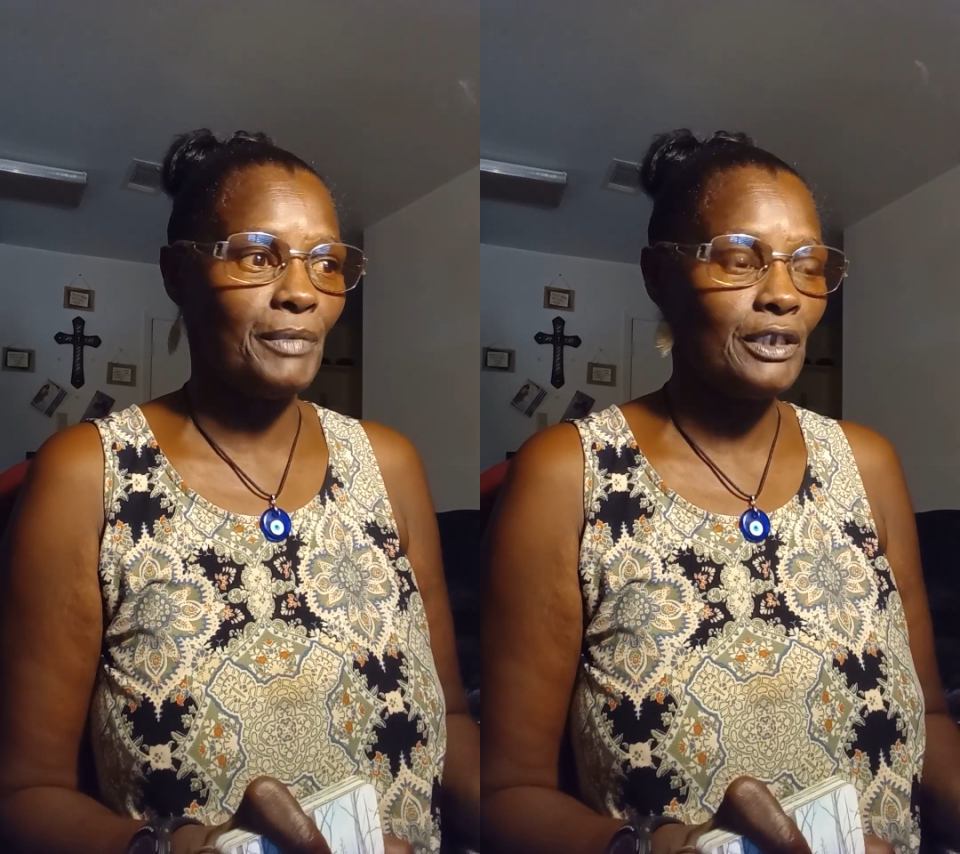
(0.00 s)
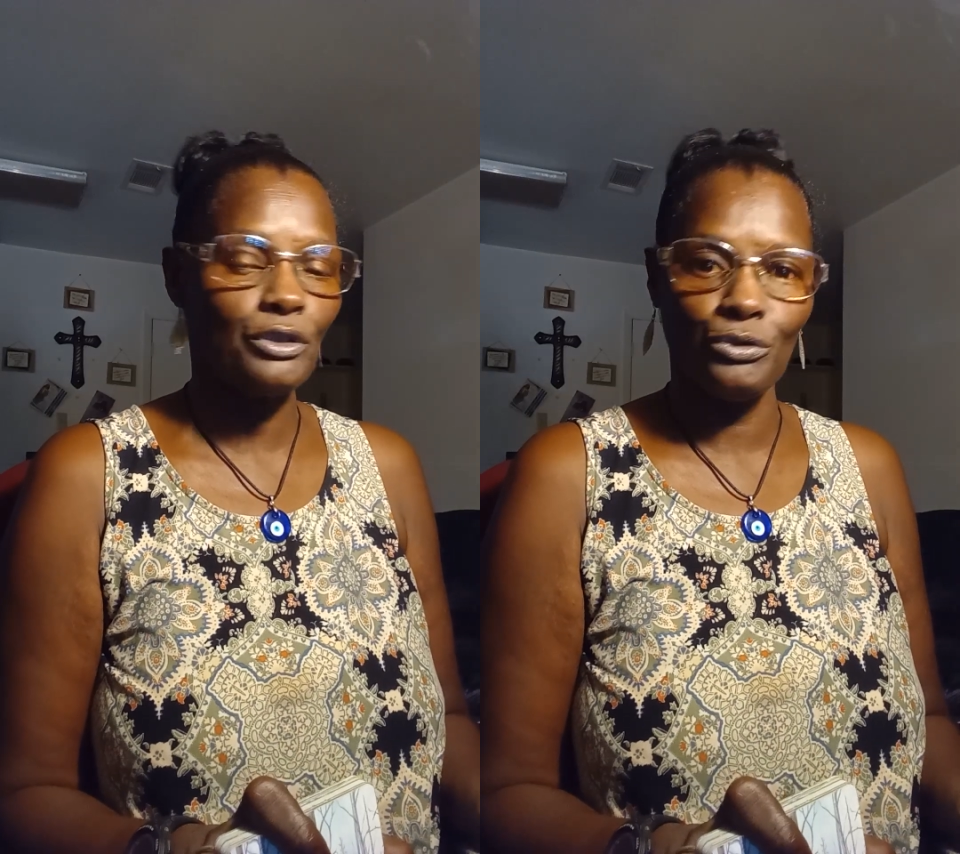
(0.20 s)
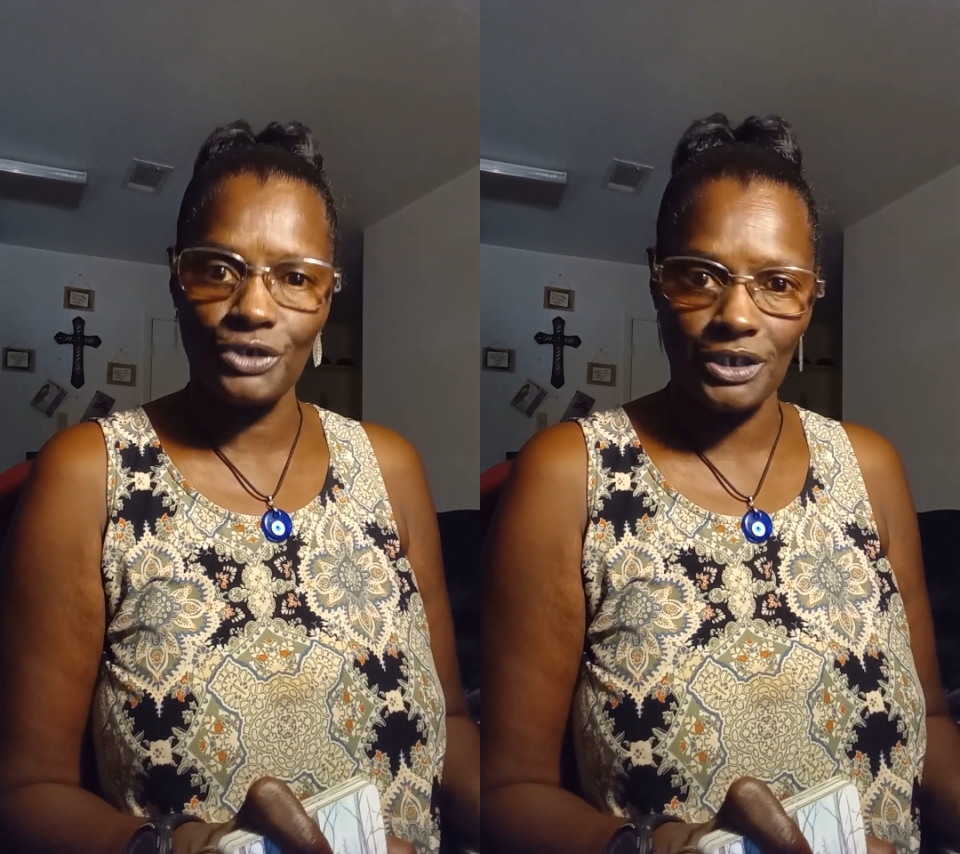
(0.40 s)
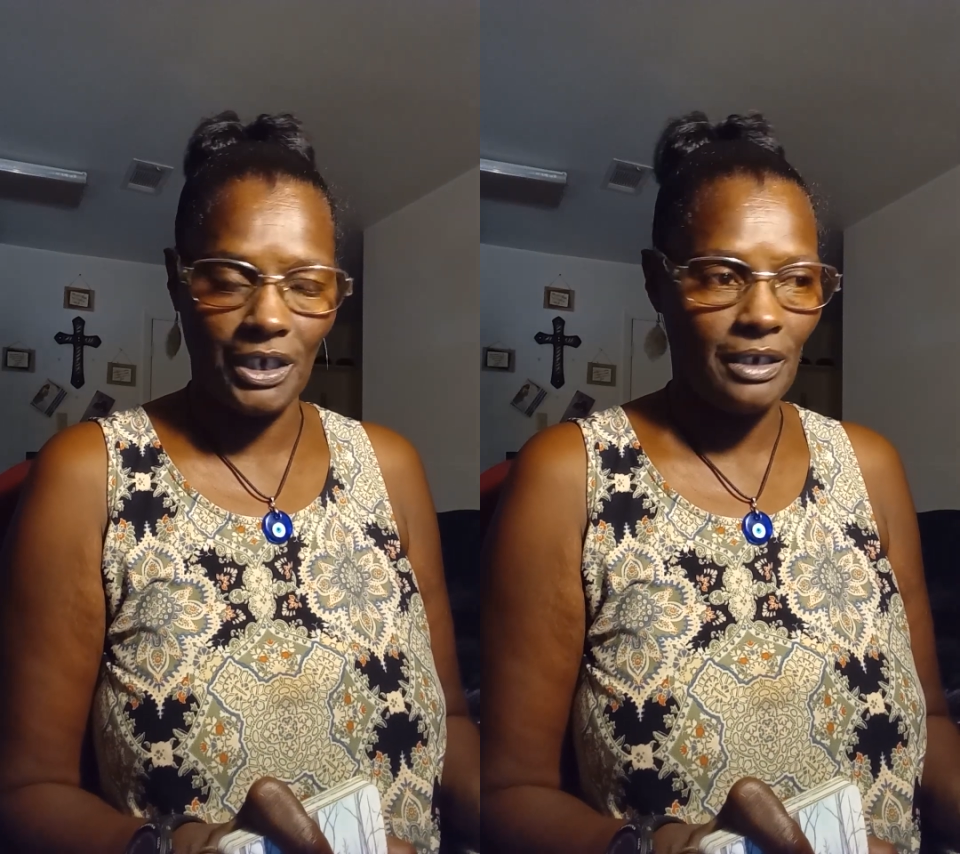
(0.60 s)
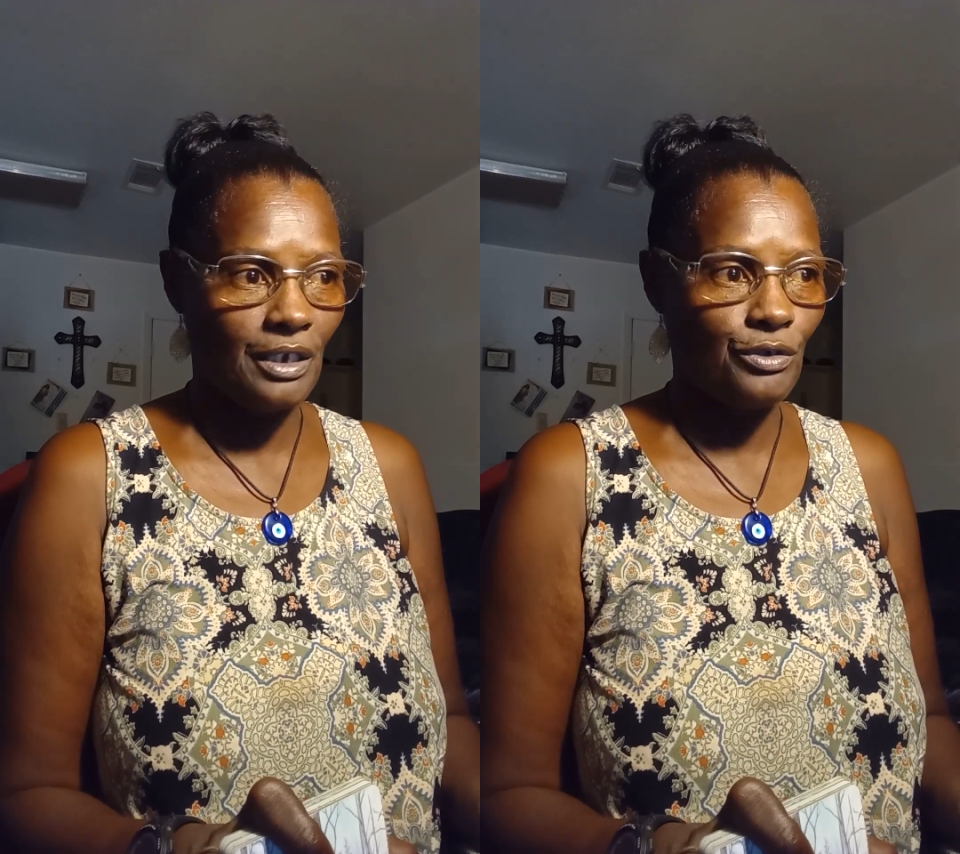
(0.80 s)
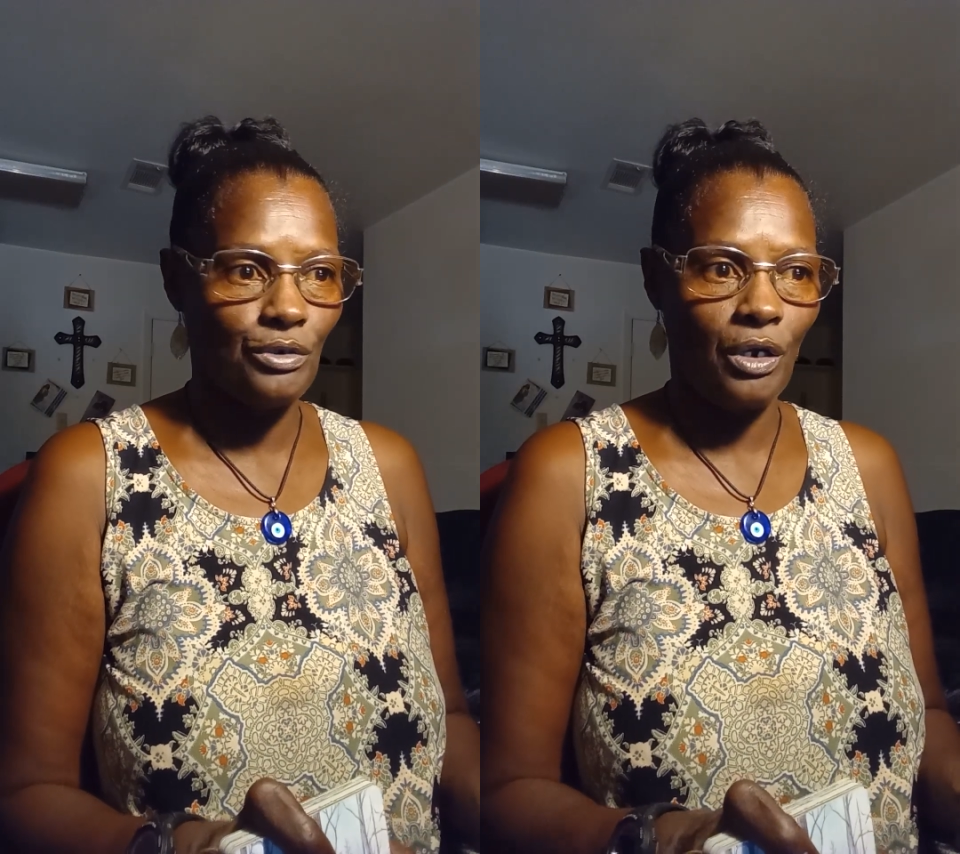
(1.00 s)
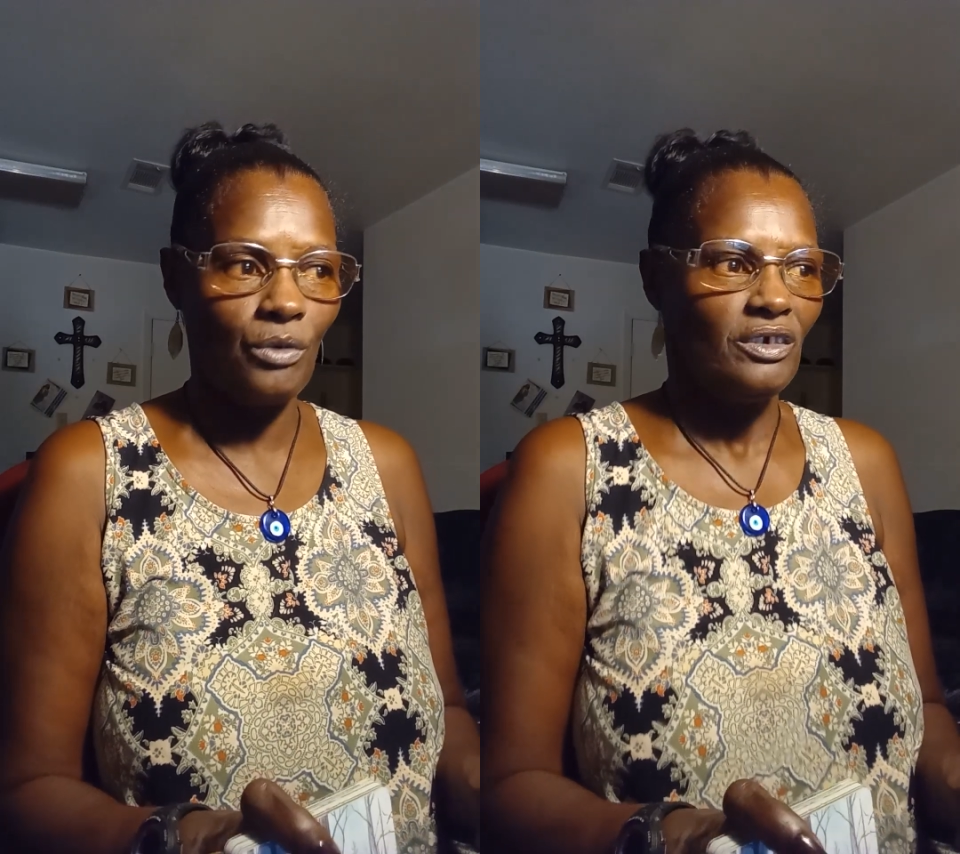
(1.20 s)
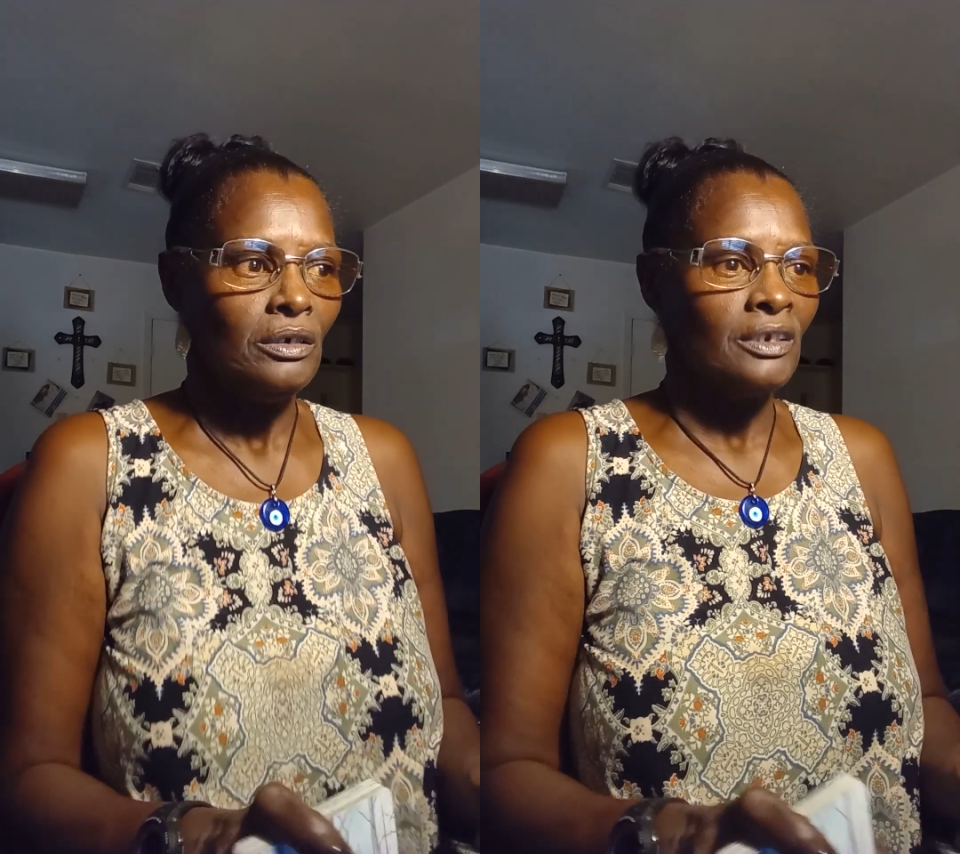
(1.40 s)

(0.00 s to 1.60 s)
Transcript: been through shit and you know,